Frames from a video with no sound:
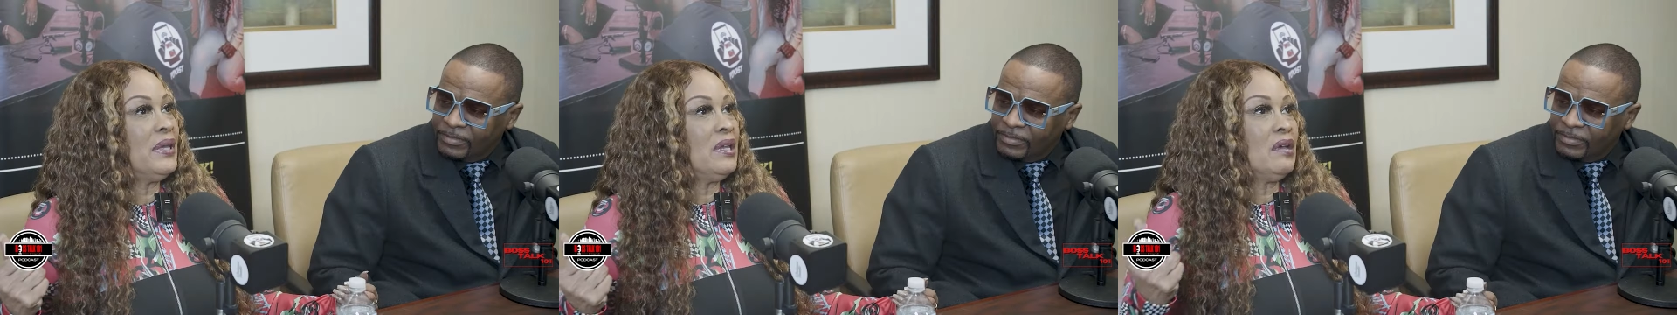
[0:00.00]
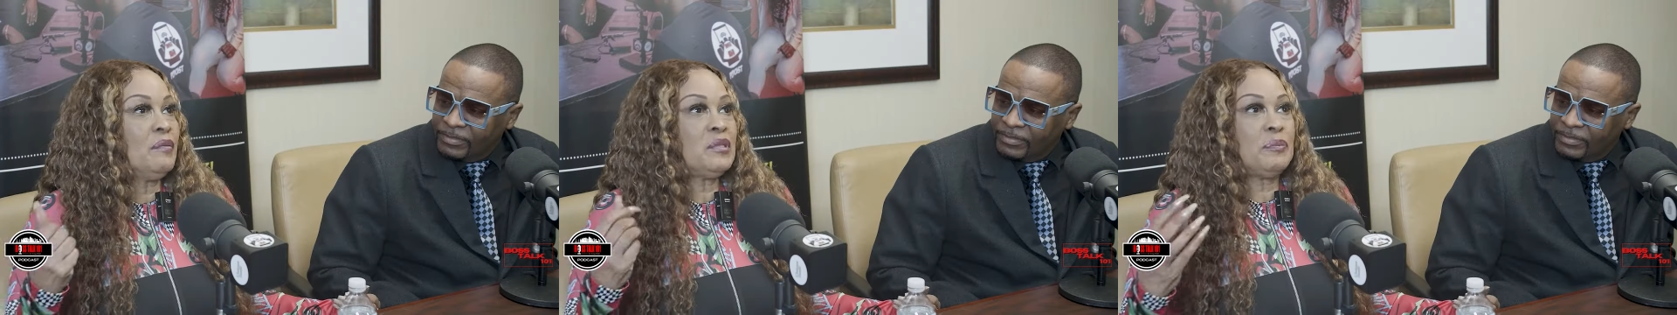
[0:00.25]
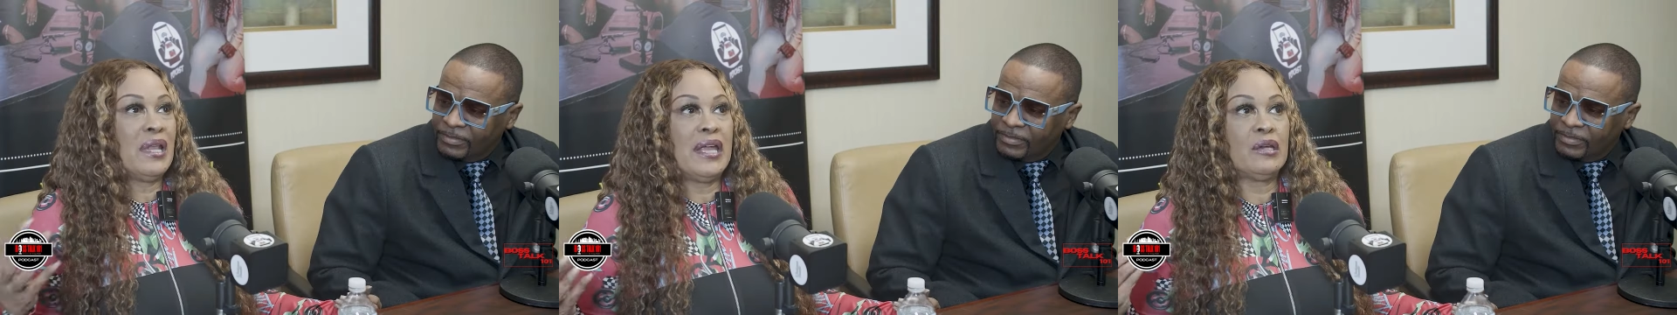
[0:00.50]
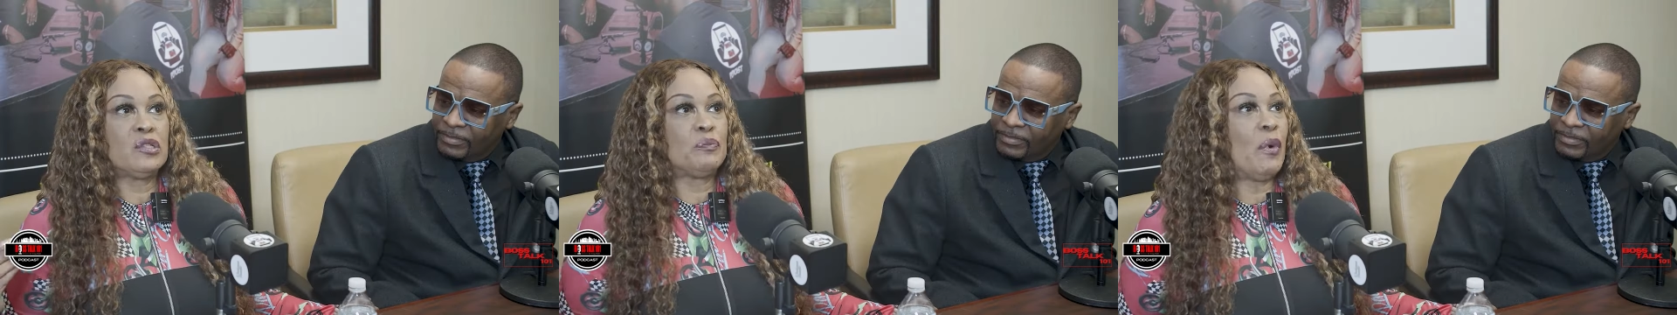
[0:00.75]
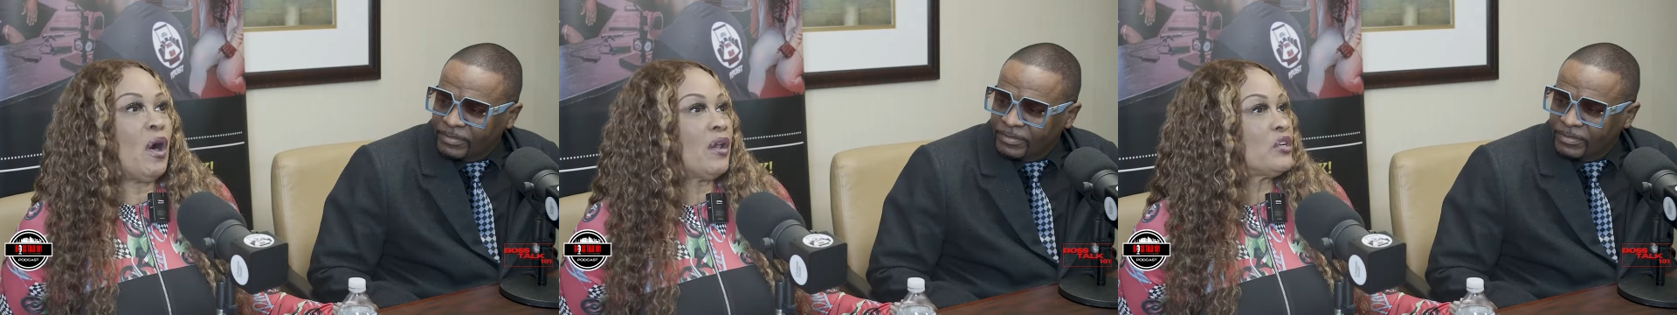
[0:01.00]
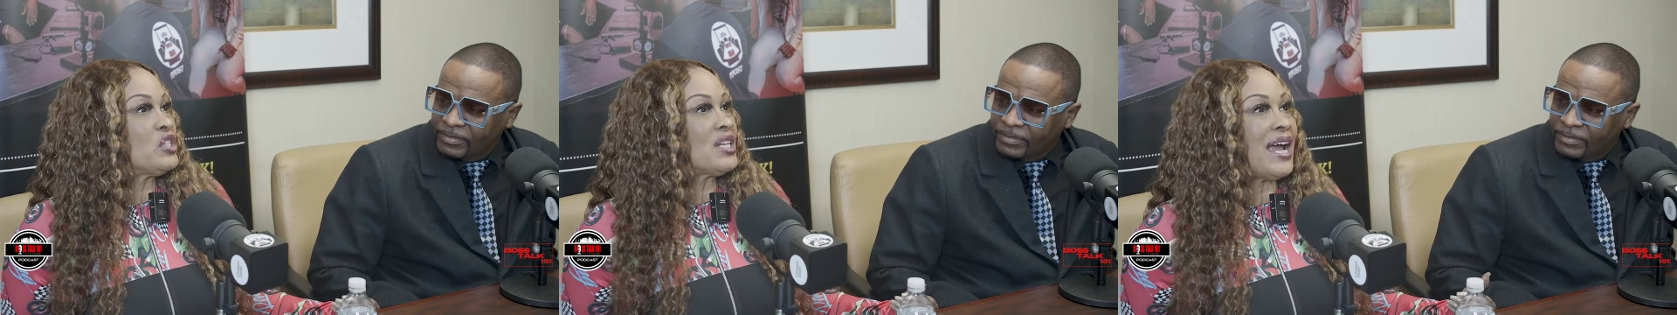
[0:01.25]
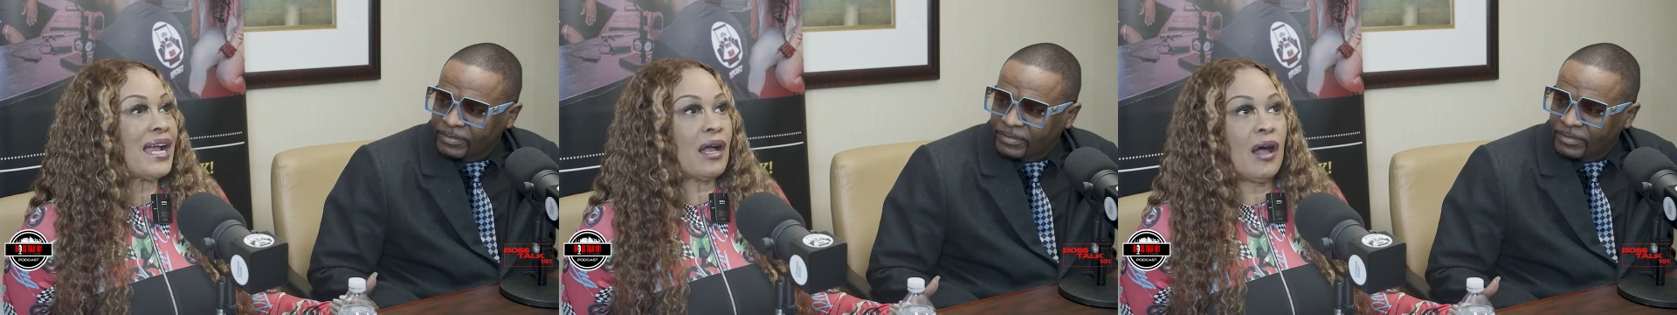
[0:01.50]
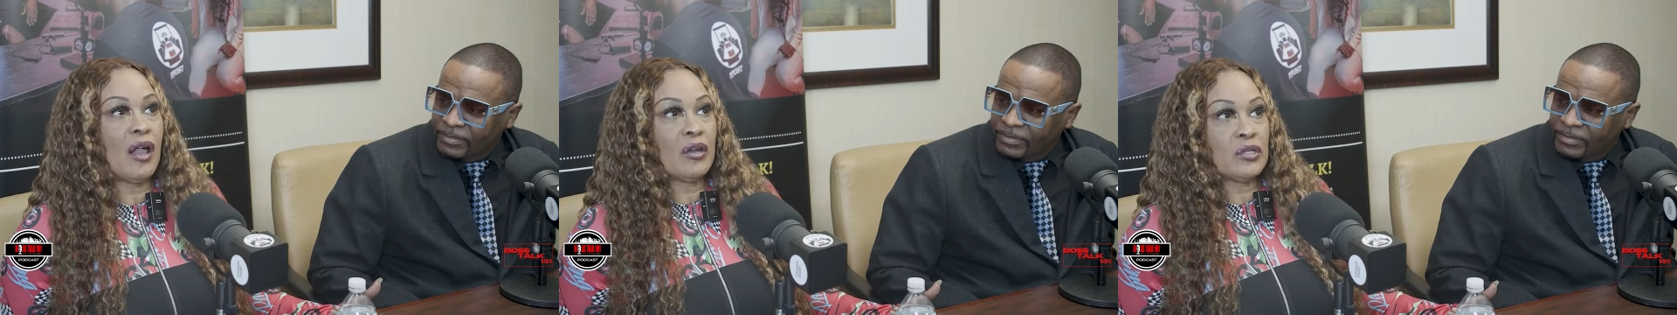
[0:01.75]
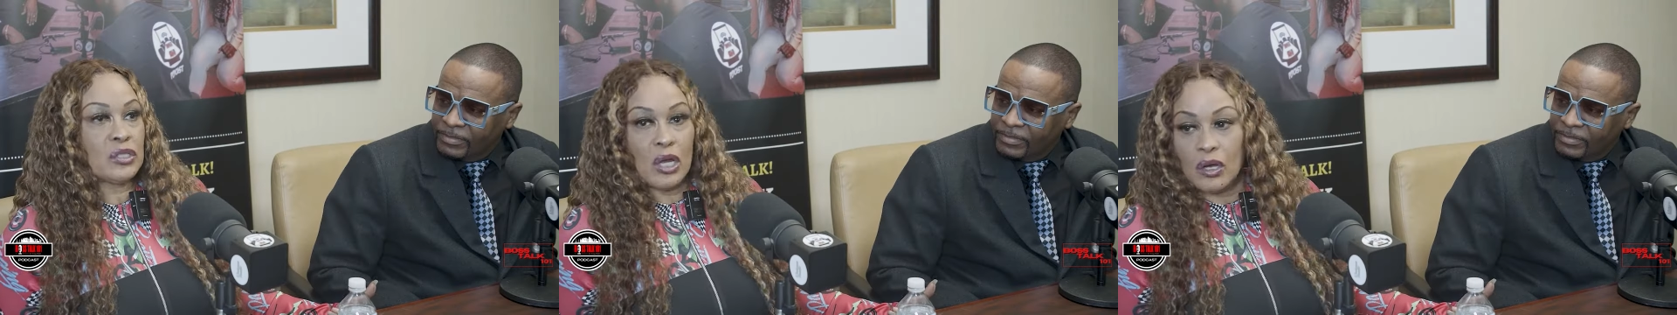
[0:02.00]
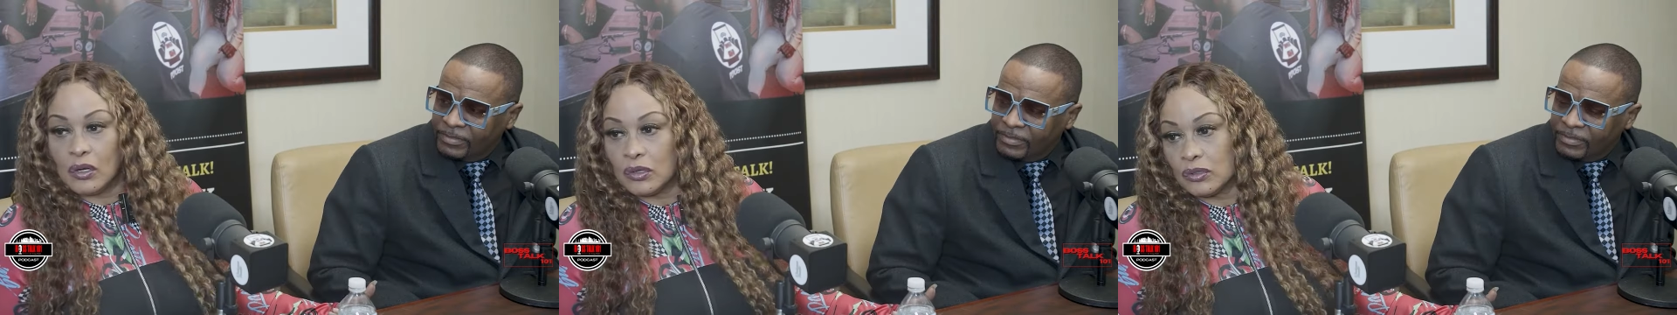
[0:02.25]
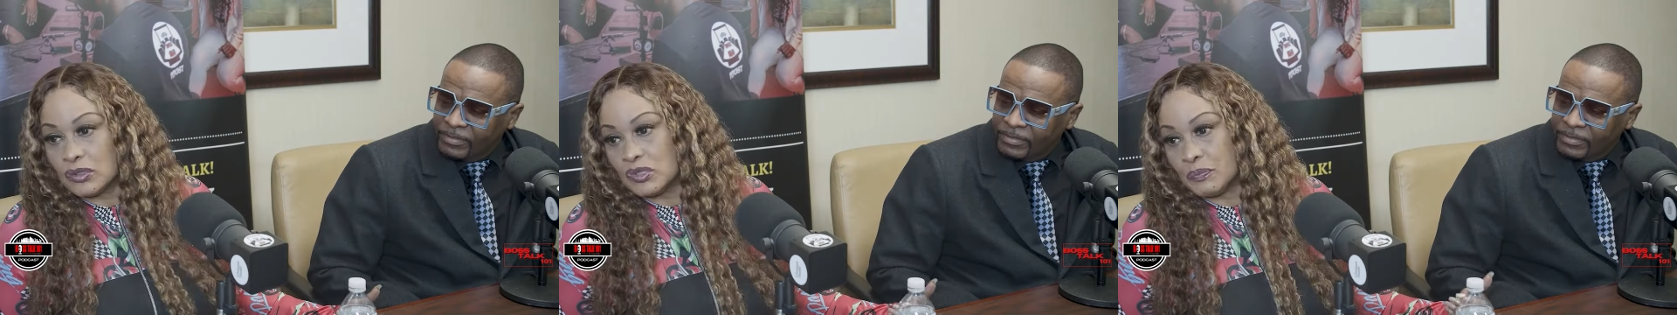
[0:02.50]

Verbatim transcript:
Speaker 1: pimps, players, ballers, shot where callers. You, where holes, were